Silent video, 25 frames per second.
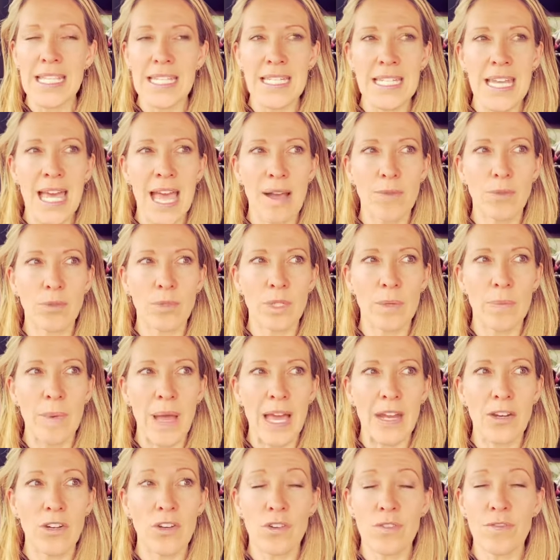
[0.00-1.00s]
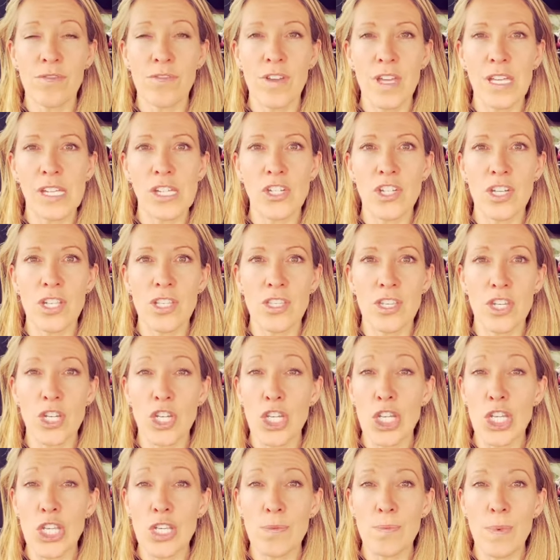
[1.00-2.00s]
It's now all about non-fiction, so
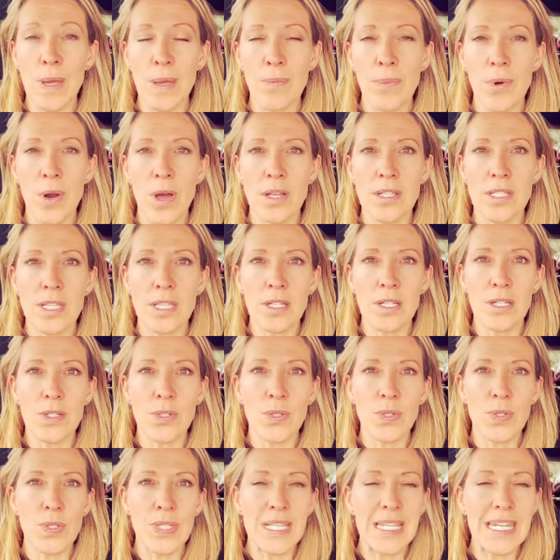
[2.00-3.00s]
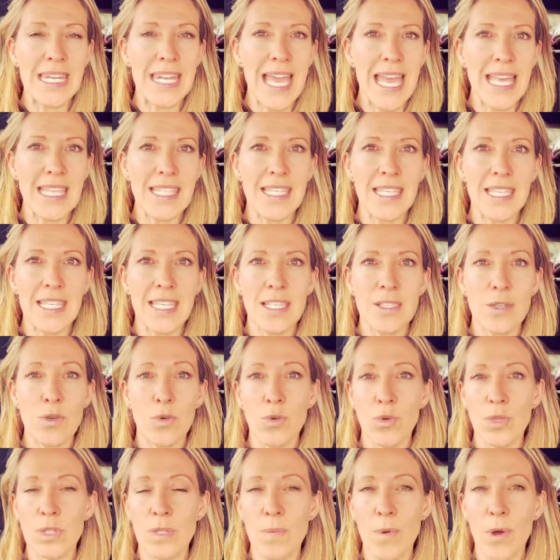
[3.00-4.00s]
newspaper articles, letters,
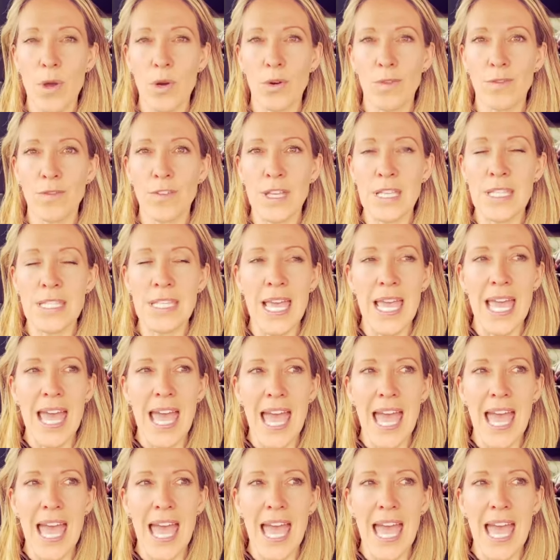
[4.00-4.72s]
autobiographies,